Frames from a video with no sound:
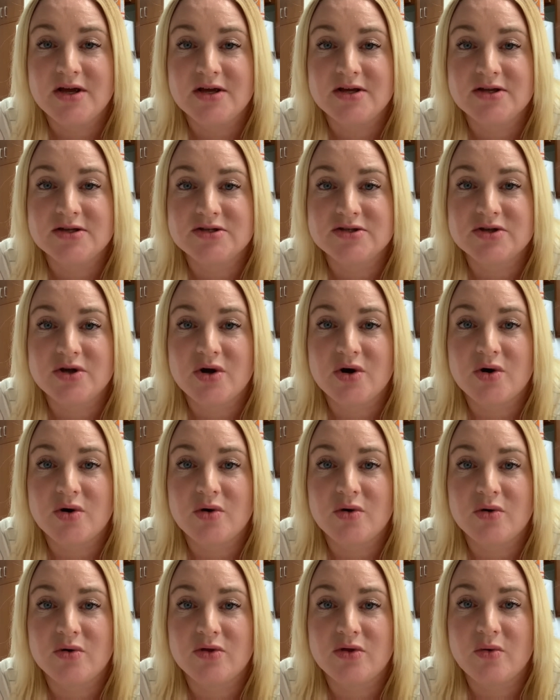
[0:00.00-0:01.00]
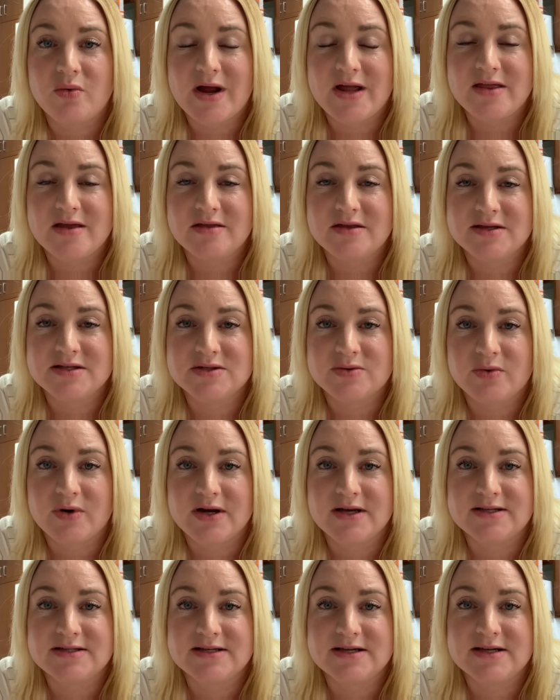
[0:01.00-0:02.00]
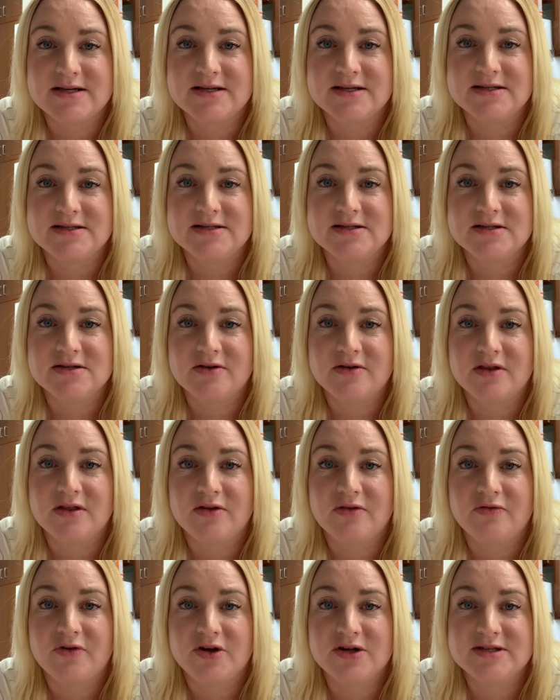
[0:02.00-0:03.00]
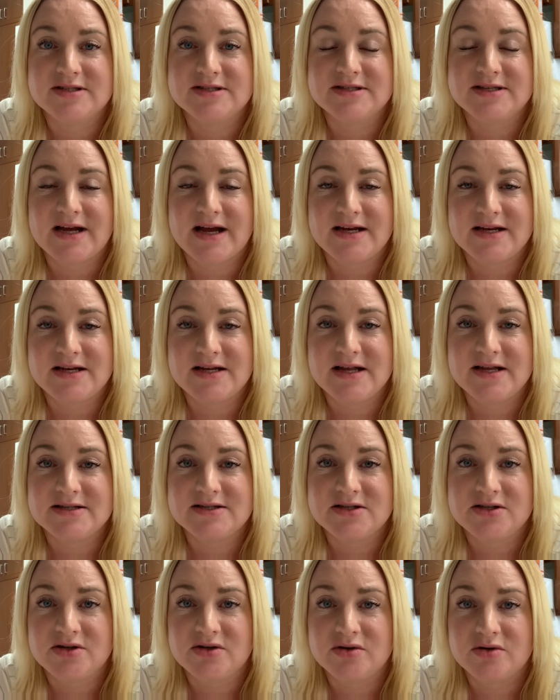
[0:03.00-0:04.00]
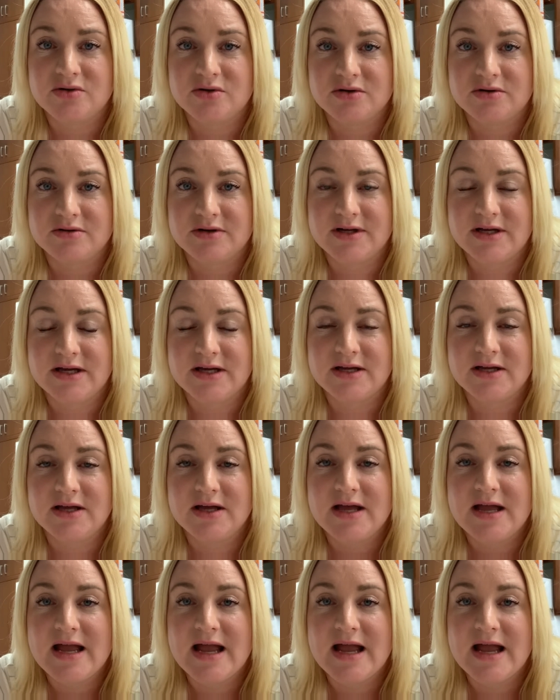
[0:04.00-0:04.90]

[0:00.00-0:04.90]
So the way that this works is in the first 90 days that you're ordering,